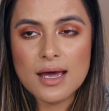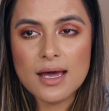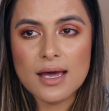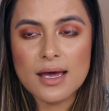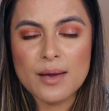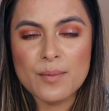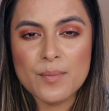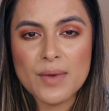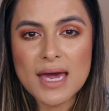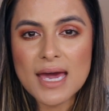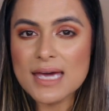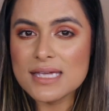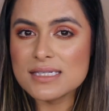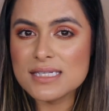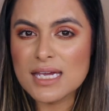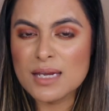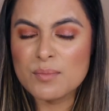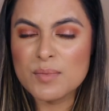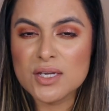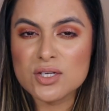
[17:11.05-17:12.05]

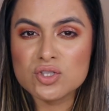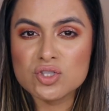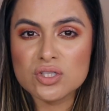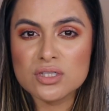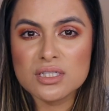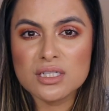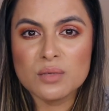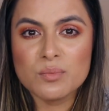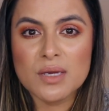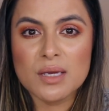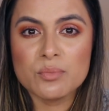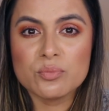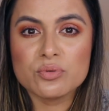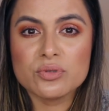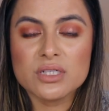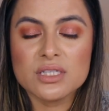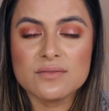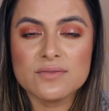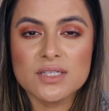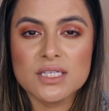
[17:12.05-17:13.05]
As I mentioned in my
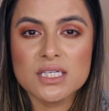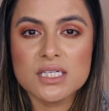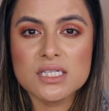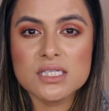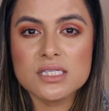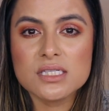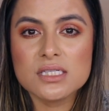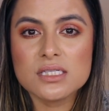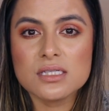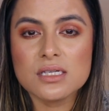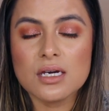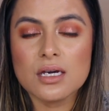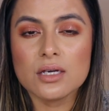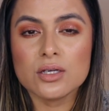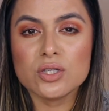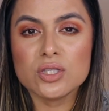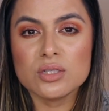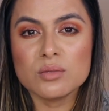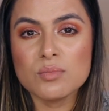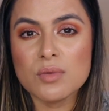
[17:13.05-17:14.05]
previous
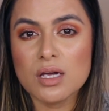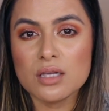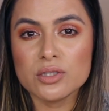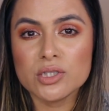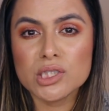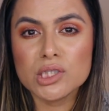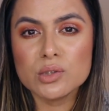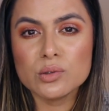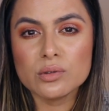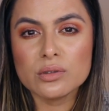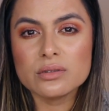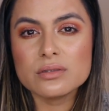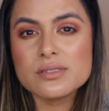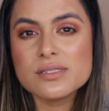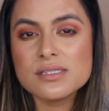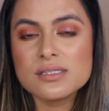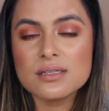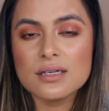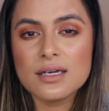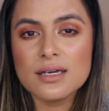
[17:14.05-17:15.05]
Good
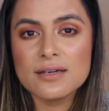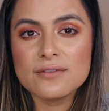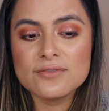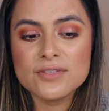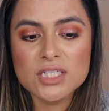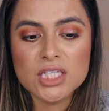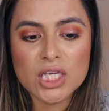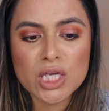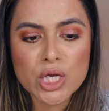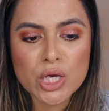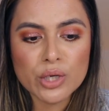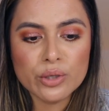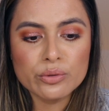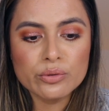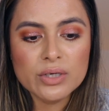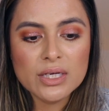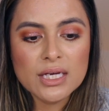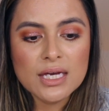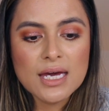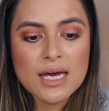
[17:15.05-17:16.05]
Molecules
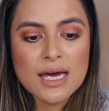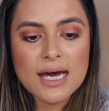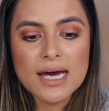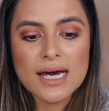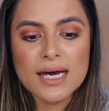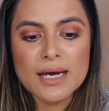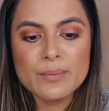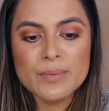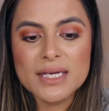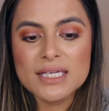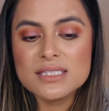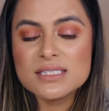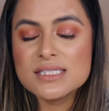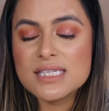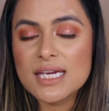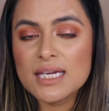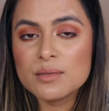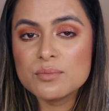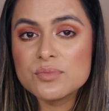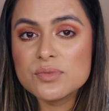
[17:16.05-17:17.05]
video,
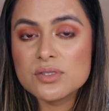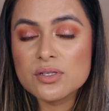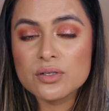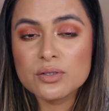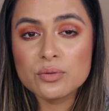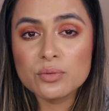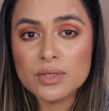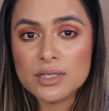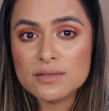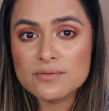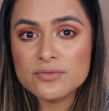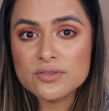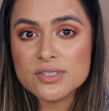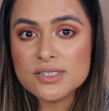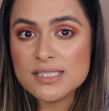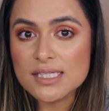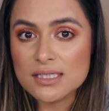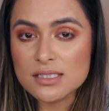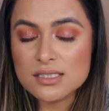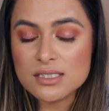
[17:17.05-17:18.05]
enzymes are great for
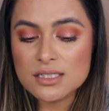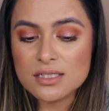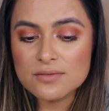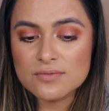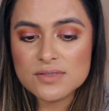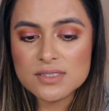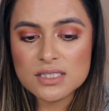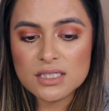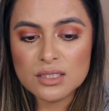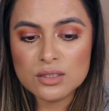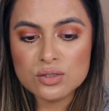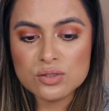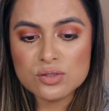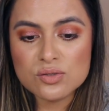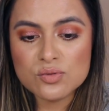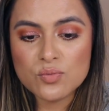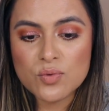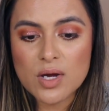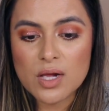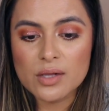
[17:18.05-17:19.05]
sensitive skin
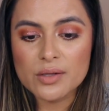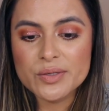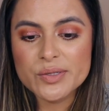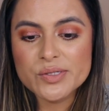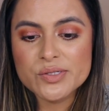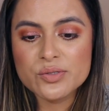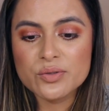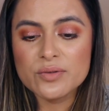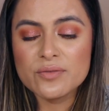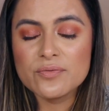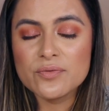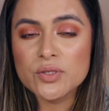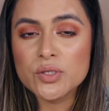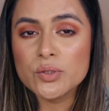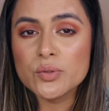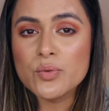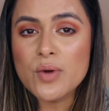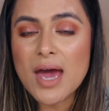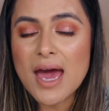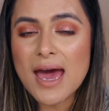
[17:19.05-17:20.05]
as well. So if
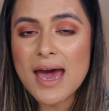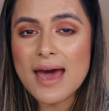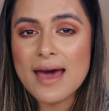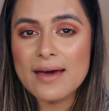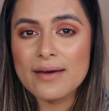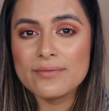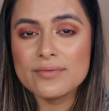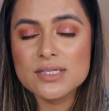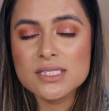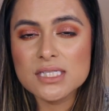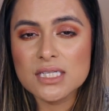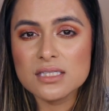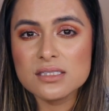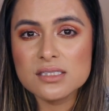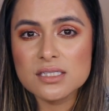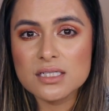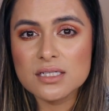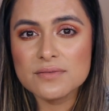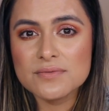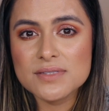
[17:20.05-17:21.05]
you have
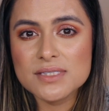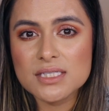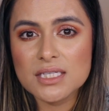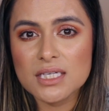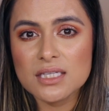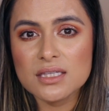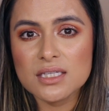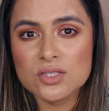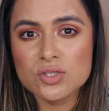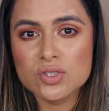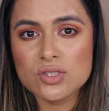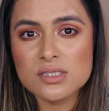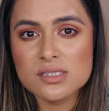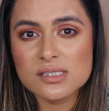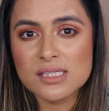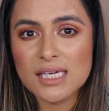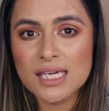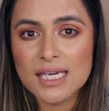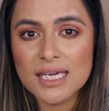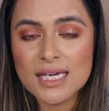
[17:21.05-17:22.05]
sensitive skin that
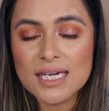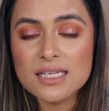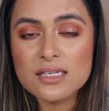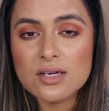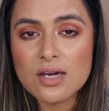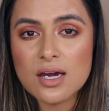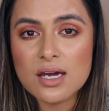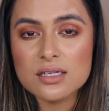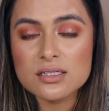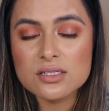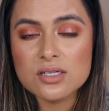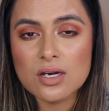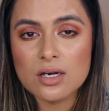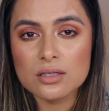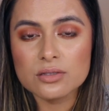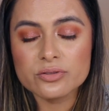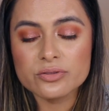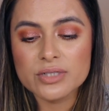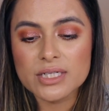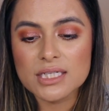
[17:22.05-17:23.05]
just cannot
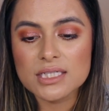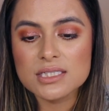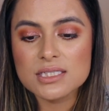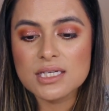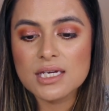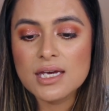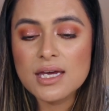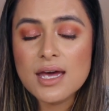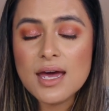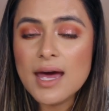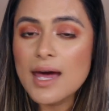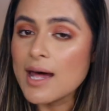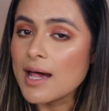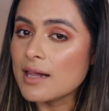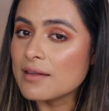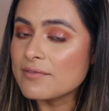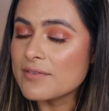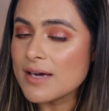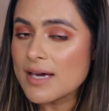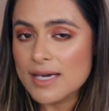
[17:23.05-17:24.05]
tolerate
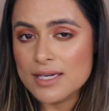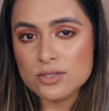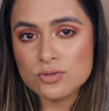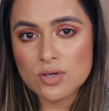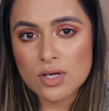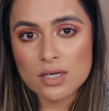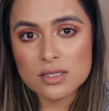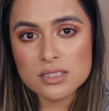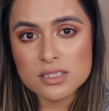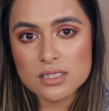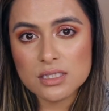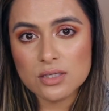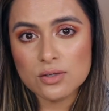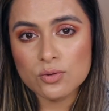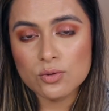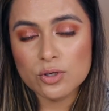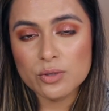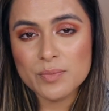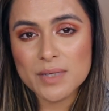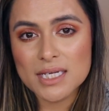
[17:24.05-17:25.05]
alpha hydroxy
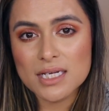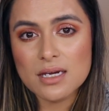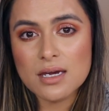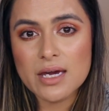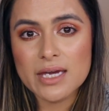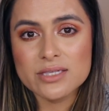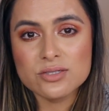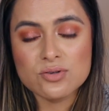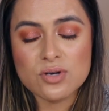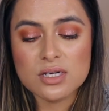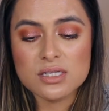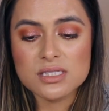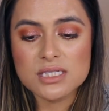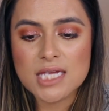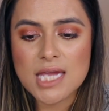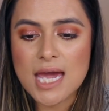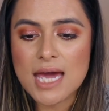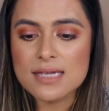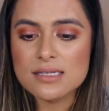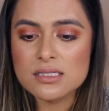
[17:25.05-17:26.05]
or beta
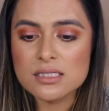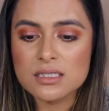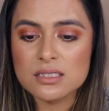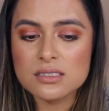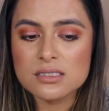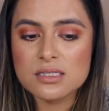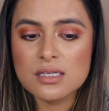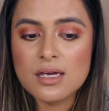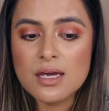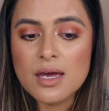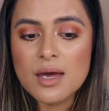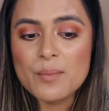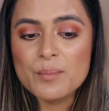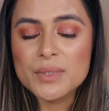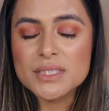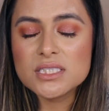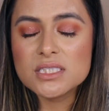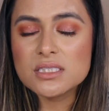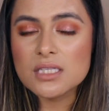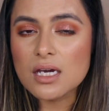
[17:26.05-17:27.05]
hydroxy acids,
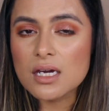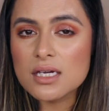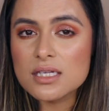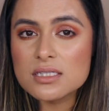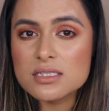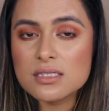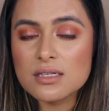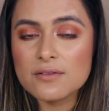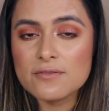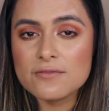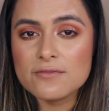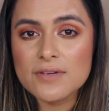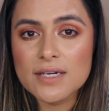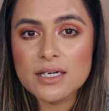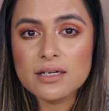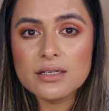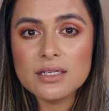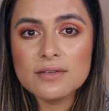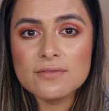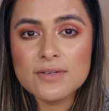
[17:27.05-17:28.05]
but does
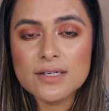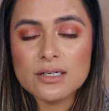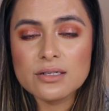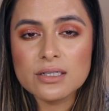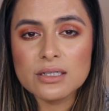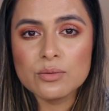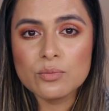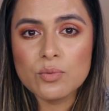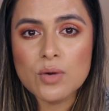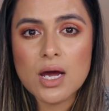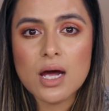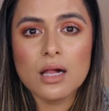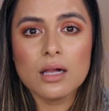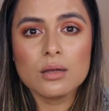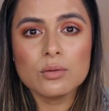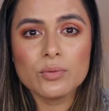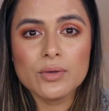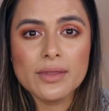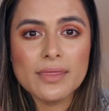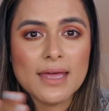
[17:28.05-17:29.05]
very, very
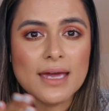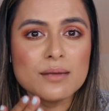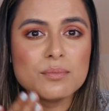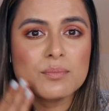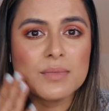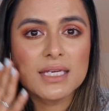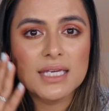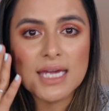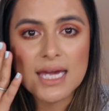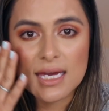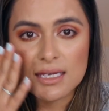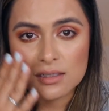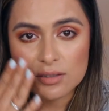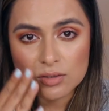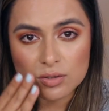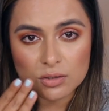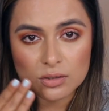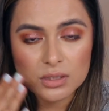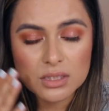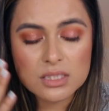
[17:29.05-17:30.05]
well with that
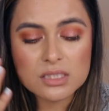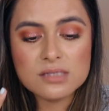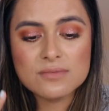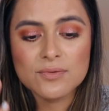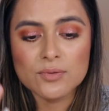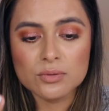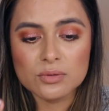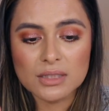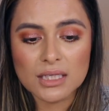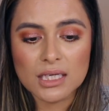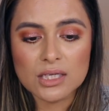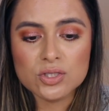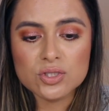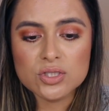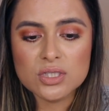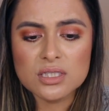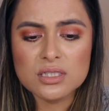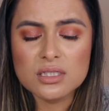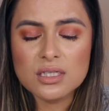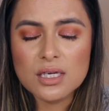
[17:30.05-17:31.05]
mechanical
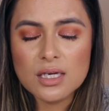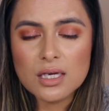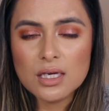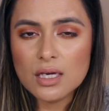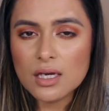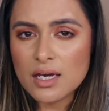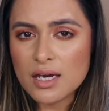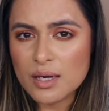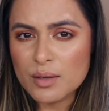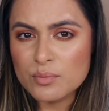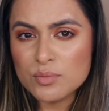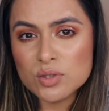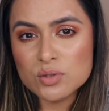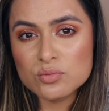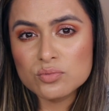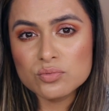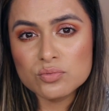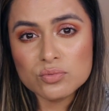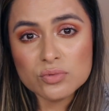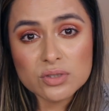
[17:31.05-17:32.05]
exfoliation,
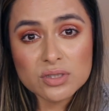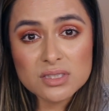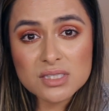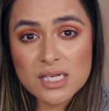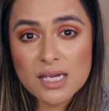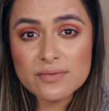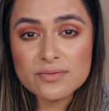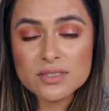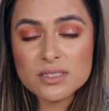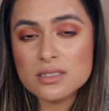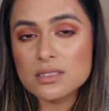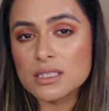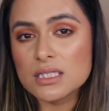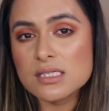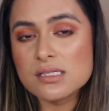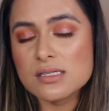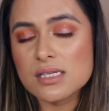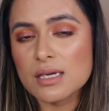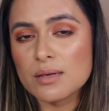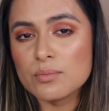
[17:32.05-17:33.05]
you could
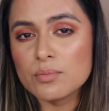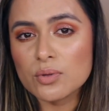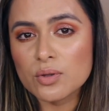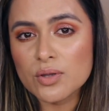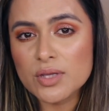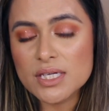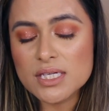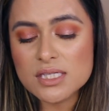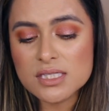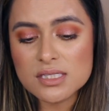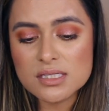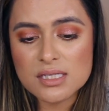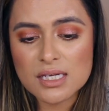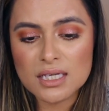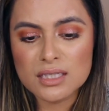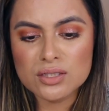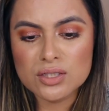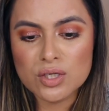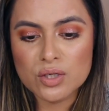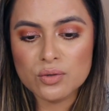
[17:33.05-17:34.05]
definitely sample this.
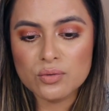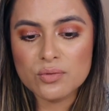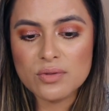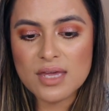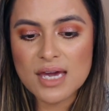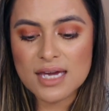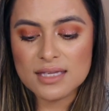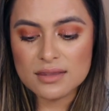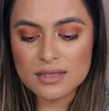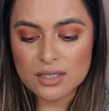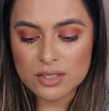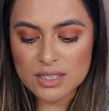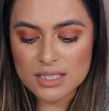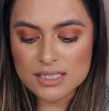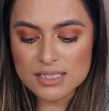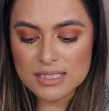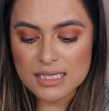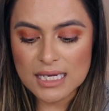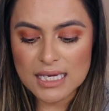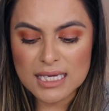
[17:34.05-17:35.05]
I know that there
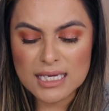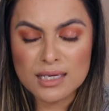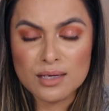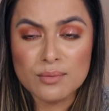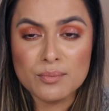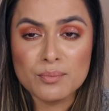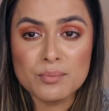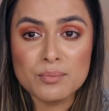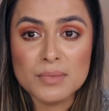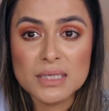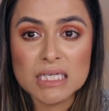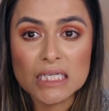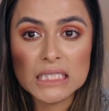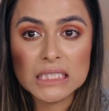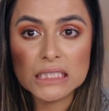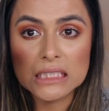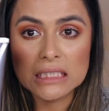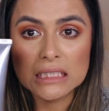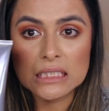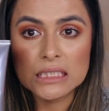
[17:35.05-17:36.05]
is a
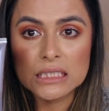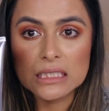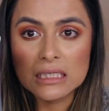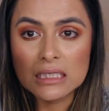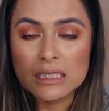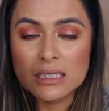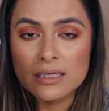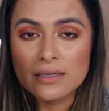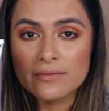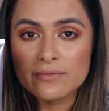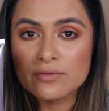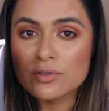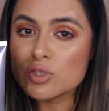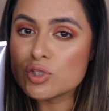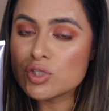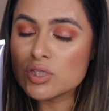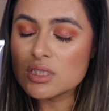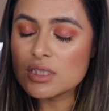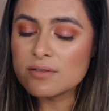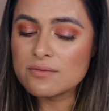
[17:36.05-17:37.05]
mini
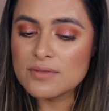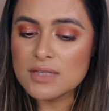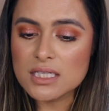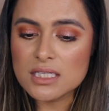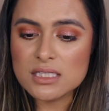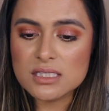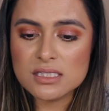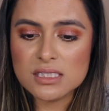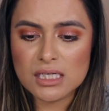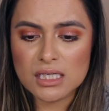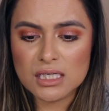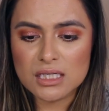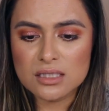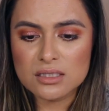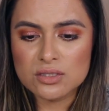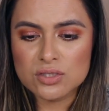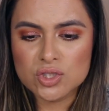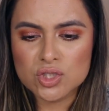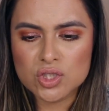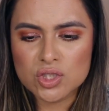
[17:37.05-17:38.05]
version of this
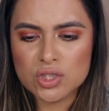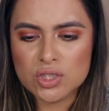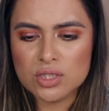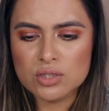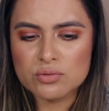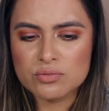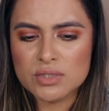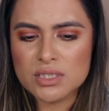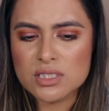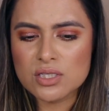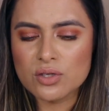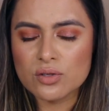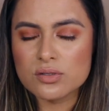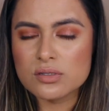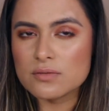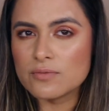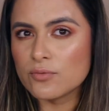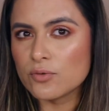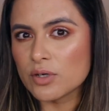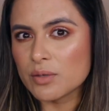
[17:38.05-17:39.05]
and she
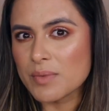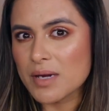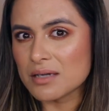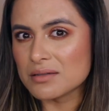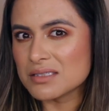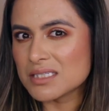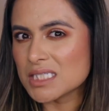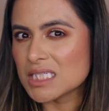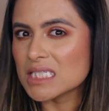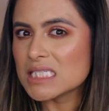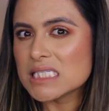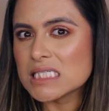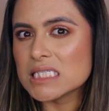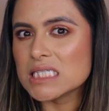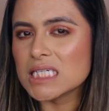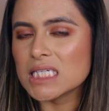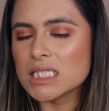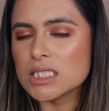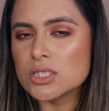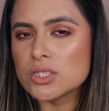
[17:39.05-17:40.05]
retails for about
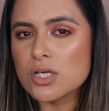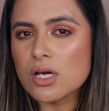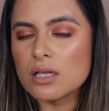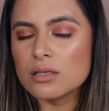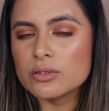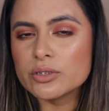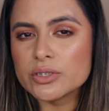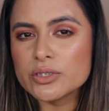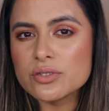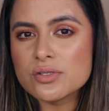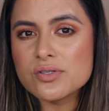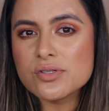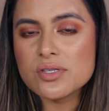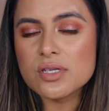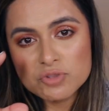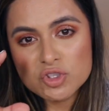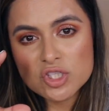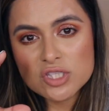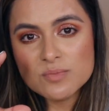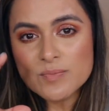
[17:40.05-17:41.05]

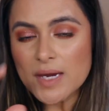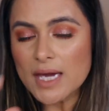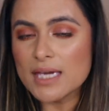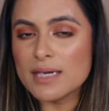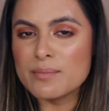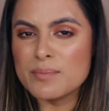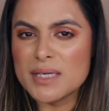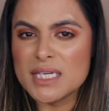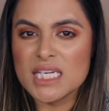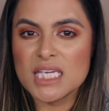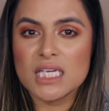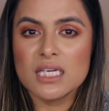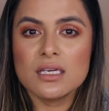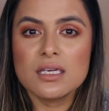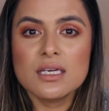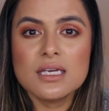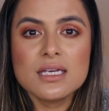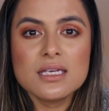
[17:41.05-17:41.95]
$16. Just buy a mini.